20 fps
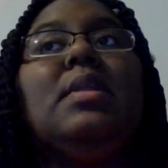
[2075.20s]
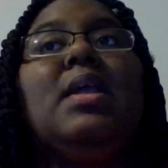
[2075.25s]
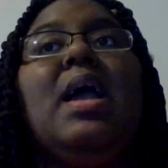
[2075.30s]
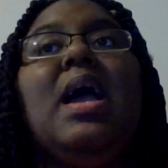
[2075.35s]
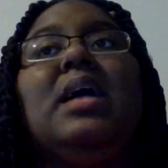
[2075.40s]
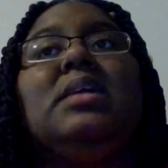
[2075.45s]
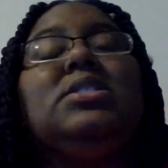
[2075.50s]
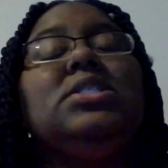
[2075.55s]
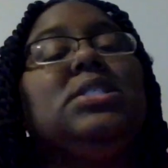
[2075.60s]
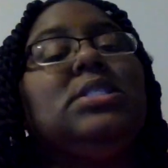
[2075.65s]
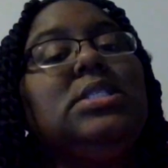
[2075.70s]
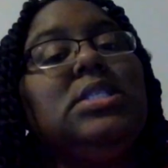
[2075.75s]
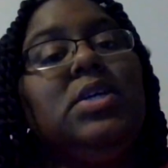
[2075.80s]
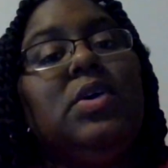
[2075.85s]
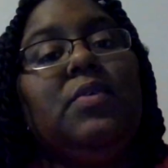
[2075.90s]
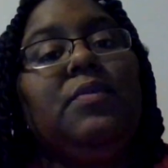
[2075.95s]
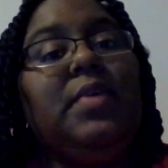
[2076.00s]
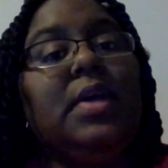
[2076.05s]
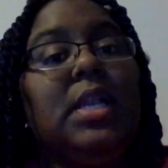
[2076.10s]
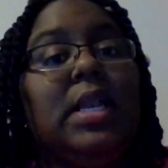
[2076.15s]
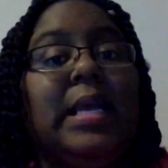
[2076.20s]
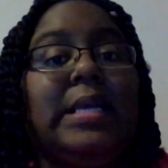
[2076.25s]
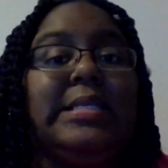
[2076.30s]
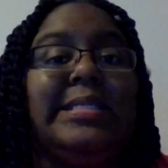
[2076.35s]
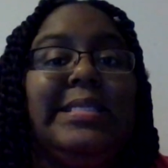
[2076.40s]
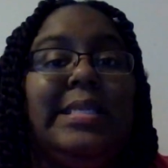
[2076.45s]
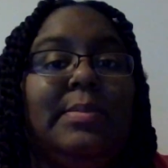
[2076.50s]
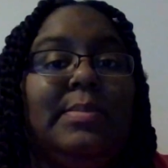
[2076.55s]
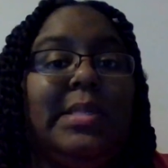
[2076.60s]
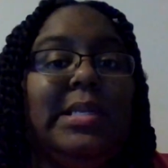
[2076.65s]
I just still felt like
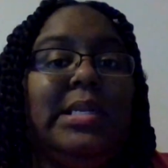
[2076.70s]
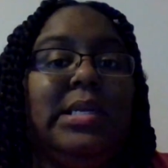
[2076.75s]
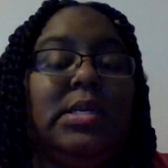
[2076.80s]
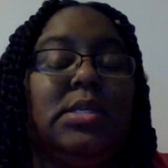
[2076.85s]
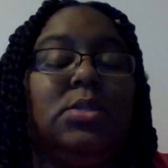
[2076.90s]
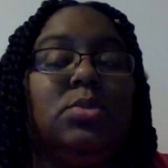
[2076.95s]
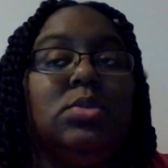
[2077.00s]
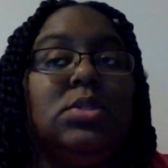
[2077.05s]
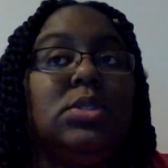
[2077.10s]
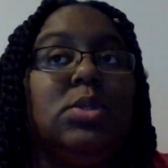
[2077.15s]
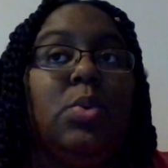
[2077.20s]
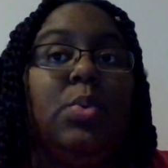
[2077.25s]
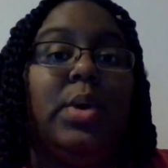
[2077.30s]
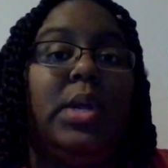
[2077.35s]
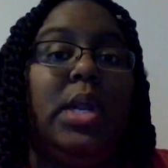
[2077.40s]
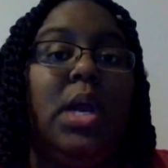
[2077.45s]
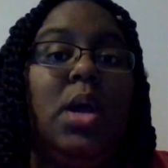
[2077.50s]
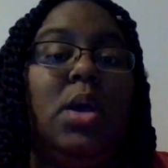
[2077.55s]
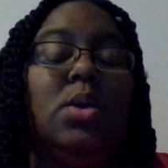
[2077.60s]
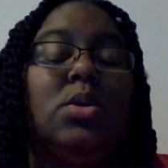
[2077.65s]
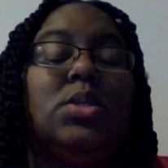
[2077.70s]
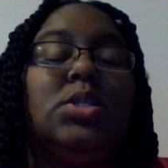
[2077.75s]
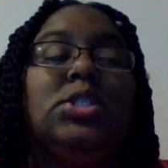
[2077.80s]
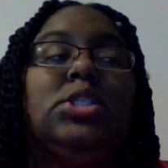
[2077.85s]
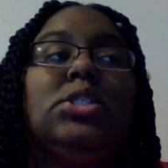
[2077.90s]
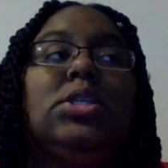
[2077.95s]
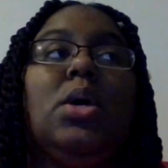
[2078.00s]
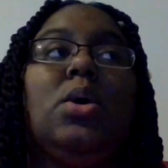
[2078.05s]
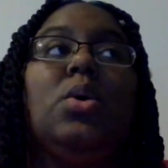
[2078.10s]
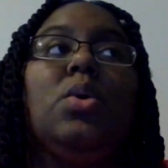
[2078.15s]
something else was going on.
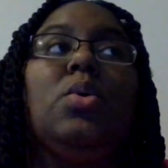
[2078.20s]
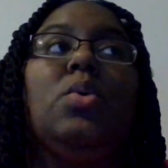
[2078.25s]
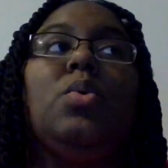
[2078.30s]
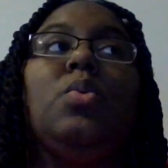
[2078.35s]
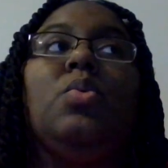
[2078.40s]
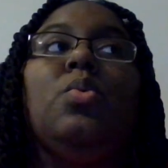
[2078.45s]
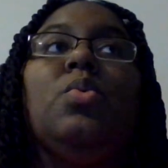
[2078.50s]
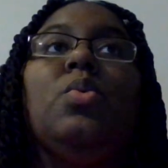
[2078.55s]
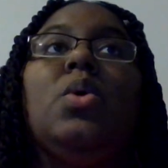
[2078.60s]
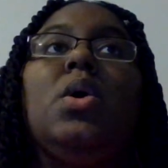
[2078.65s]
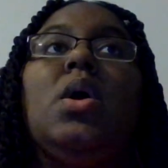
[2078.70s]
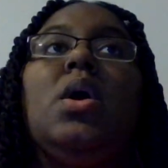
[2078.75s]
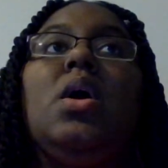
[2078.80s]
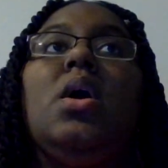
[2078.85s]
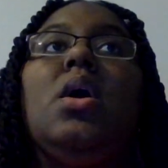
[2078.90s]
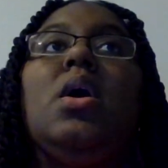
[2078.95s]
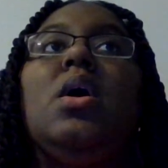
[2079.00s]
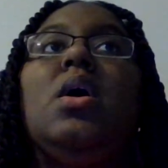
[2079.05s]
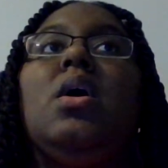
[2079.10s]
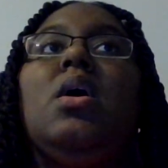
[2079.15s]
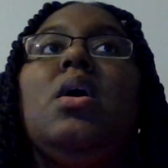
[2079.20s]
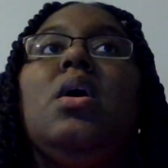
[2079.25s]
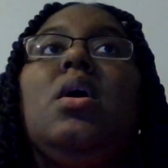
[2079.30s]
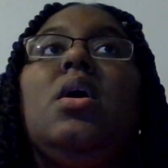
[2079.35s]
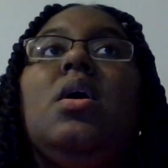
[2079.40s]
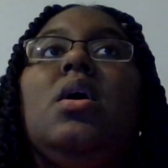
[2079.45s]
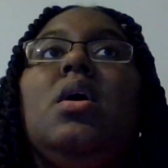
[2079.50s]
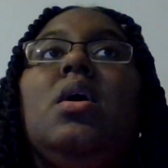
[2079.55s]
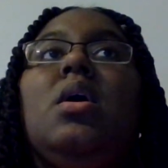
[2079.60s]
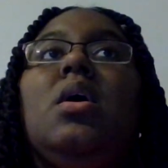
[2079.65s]
So,
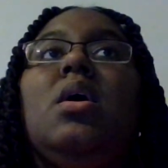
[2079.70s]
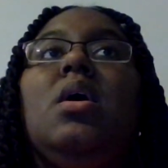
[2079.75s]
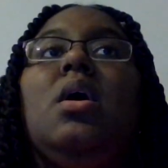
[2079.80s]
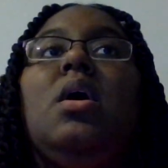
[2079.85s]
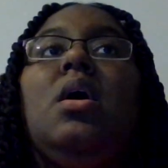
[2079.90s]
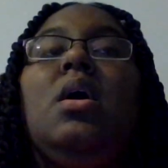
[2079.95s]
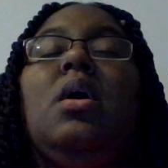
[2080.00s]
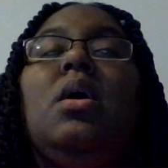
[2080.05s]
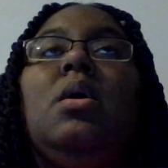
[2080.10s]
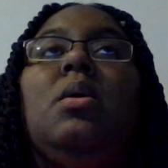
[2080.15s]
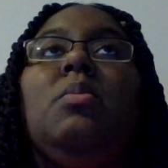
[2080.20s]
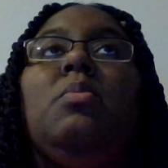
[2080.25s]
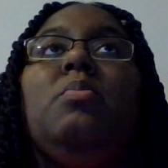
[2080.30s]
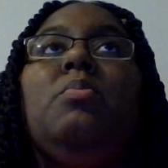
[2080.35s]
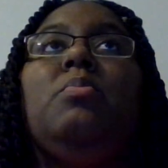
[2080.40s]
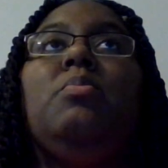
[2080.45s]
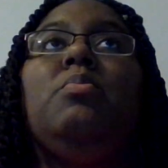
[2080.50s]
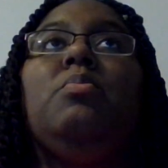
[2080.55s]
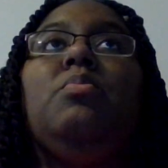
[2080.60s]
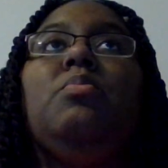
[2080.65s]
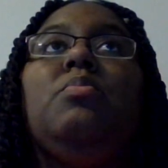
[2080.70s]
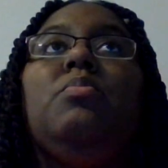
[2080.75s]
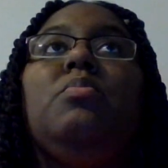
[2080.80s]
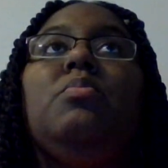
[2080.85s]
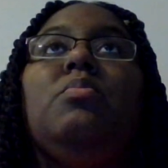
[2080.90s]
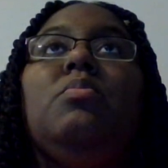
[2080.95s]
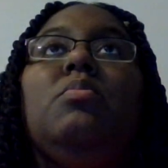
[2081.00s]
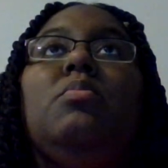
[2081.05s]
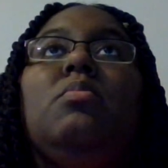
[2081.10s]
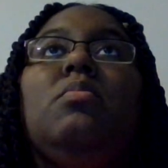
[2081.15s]
um,
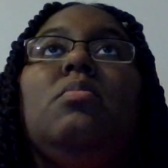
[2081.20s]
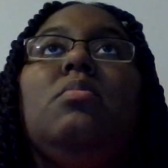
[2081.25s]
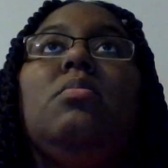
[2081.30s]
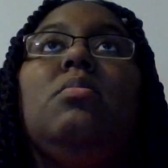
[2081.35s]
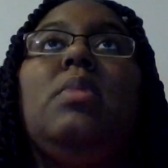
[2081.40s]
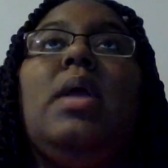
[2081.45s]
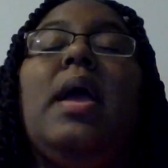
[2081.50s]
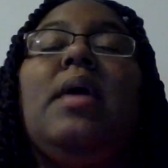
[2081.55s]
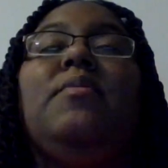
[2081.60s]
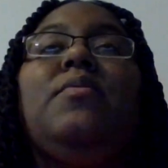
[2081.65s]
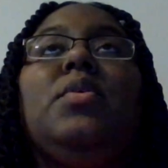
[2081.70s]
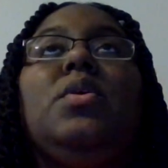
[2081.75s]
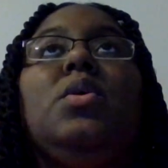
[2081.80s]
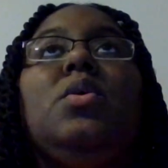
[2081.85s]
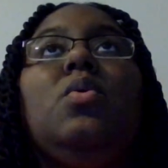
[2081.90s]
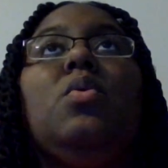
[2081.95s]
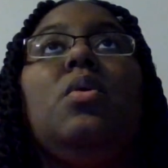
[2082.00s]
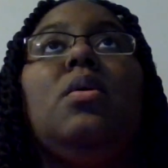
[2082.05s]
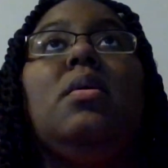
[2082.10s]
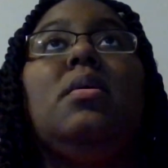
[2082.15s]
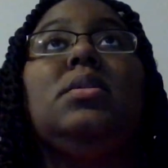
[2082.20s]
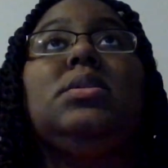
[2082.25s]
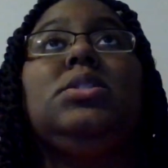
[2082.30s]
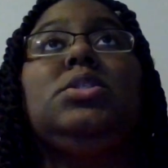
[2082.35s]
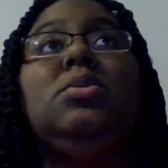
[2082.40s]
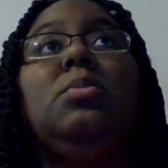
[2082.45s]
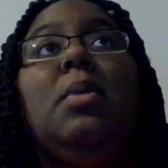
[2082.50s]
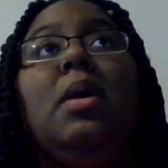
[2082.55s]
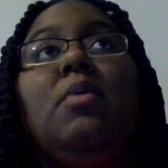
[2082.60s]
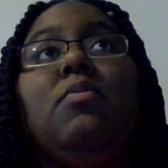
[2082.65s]
after going
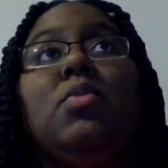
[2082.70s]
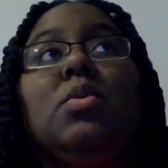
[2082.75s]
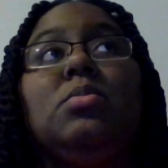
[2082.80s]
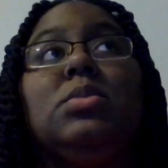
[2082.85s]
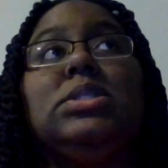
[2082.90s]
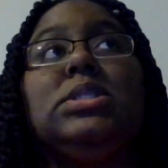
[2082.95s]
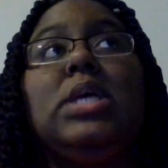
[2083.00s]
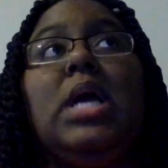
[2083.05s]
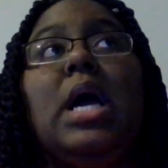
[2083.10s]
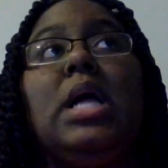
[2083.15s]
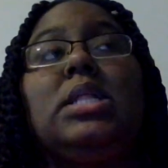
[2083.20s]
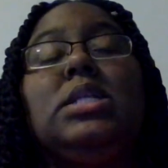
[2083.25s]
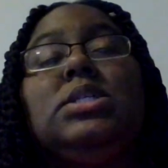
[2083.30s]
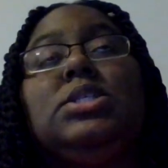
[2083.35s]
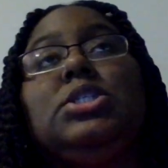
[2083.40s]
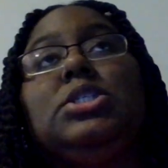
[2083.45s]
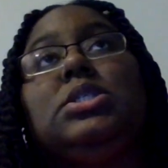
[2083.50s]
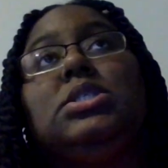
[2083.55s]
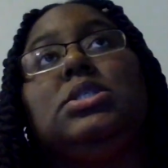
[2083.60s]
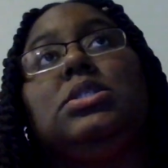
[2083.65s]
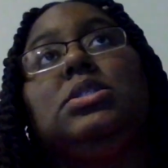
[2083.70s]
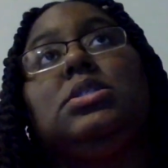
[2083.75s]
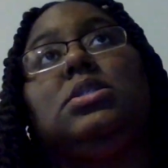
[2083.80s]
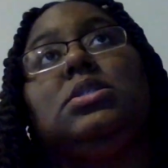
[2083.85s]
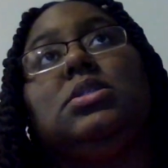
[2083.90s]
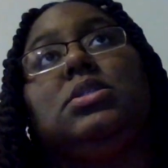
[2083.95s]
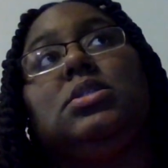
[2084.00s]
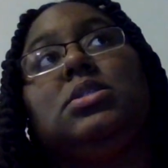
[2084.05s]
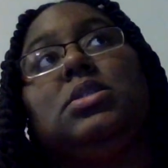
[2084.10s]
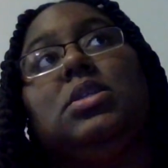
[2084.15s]
to my
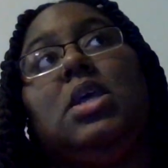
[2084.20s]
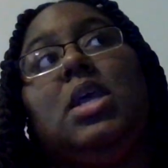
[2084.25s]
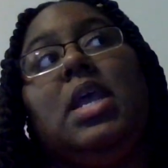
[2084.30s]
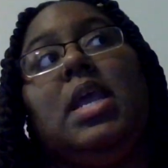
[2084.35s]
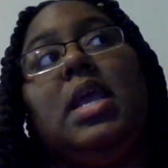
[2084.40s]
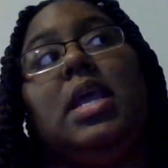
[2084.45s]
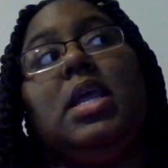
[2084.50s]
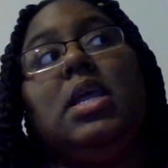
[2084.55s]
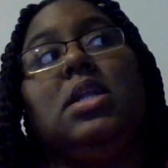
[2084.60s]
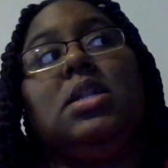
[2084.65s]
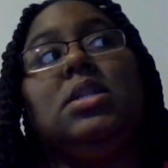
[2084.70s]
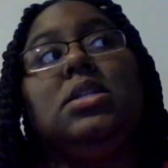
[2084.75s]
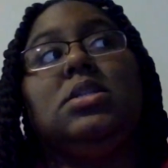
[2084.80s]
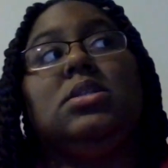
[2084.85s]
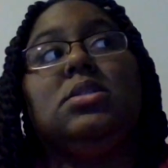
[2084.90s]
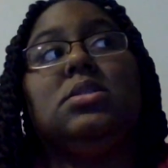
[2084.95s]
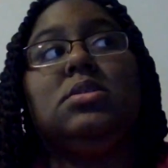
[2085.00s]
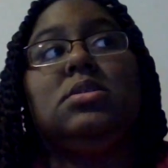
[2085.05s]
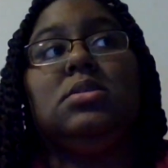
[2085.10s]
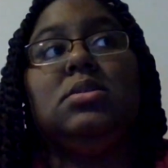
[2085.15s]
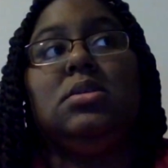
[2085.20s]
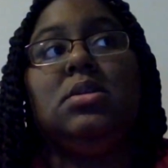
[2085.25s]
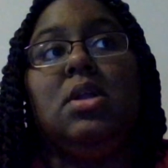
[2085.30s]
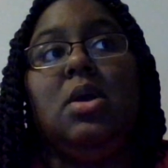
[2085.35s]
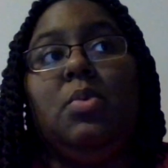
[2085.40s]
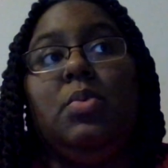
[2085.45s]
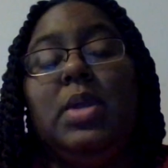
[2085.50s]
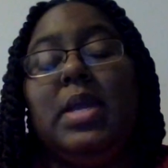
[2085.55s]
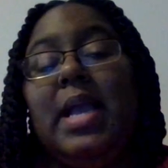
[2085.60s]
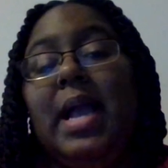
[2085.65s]
rheumatologist and you
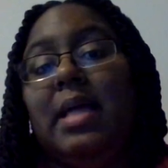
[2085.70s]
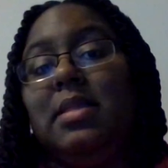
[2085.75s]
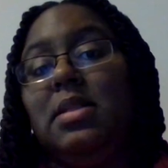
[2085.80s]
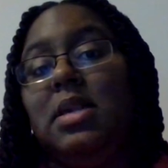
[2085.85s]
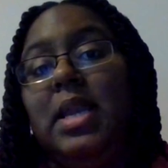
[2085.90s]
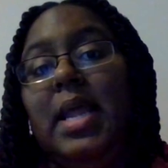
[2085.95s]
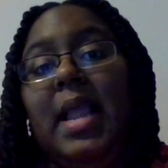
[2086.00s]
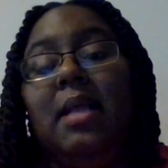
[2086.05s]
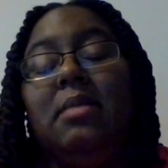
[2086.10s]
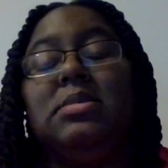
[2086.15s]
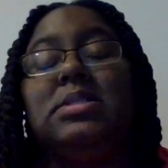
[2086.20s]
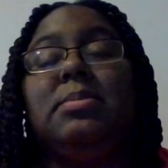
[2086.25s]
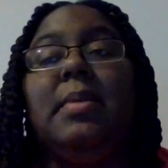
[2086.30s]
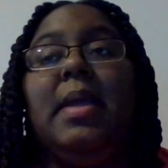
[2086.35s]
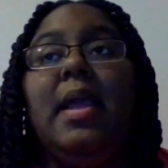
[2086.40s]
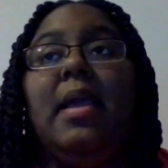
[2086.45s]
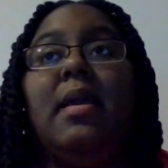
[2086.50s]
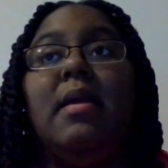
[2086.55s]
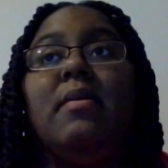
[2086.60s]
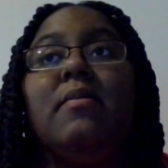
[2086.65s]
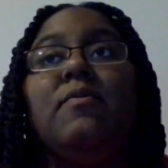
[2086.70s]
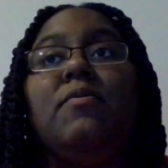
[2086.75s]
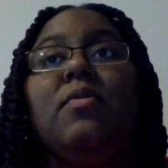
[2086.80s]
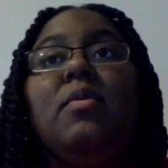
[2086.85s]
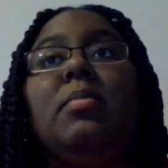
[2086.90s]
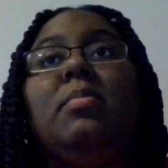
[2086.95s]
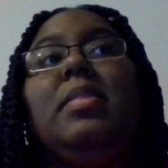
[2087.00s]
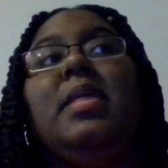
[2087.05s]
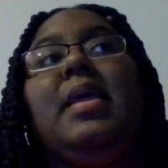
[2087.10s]
know, we got the labs back from